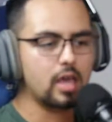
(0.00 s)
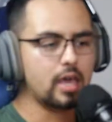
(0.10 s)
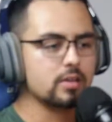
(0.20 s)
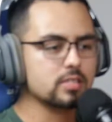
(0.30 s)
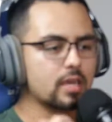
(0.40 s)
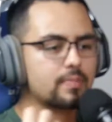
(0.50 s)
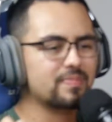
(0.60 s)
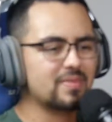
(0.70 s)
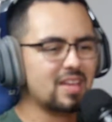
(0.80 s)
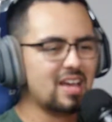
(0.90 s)
And I was like,
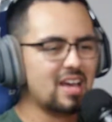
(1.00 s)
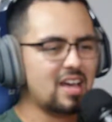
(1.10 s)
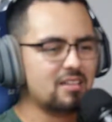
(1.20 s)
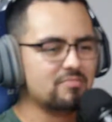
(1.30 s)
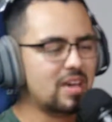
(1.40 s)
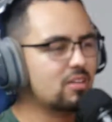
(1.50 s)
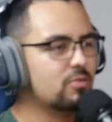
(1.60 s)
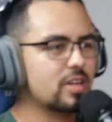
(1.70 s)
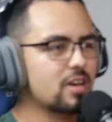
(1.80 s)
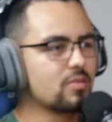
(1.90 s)
I don't
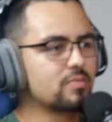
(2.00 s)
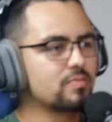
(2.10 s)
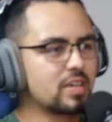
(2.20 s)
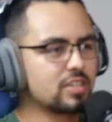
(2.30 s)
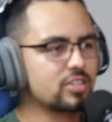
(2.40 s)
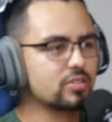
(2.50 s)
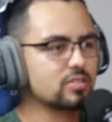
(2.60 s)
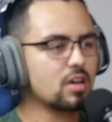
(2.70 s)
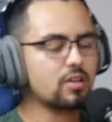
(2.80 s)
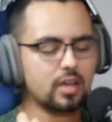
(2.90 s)
want to go. And she
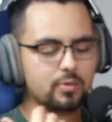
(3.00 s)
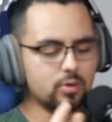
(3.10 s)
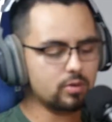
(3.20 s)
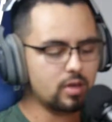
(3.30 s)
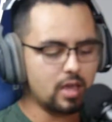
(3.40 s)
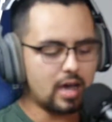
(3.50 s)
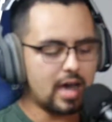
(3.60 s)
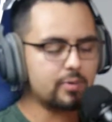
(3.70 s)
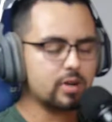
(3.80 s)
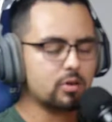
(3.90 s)
goes, okay, well,
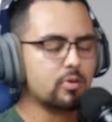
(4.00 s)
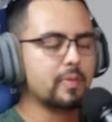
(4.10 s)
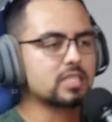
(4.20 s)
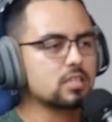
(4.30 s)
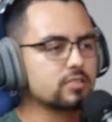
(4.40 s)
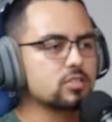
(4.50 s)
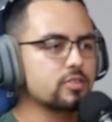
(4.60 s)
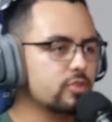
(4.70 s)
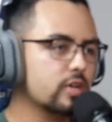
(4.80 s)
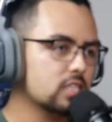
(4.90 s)
I don't want to go by myself. So
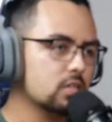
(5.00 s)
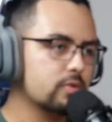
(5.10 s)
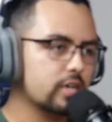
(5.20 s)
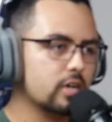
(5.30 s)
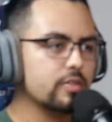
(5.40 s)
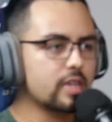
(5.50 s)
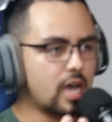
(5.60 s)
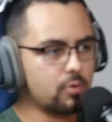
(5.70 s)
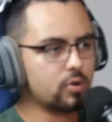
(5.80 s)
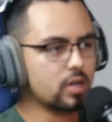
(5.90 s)
if you guys don't want to go, then
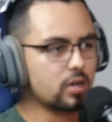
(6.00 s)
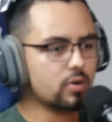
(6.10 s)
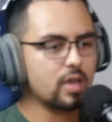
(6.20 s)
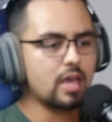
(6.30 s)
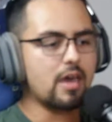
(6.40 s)
I won't go.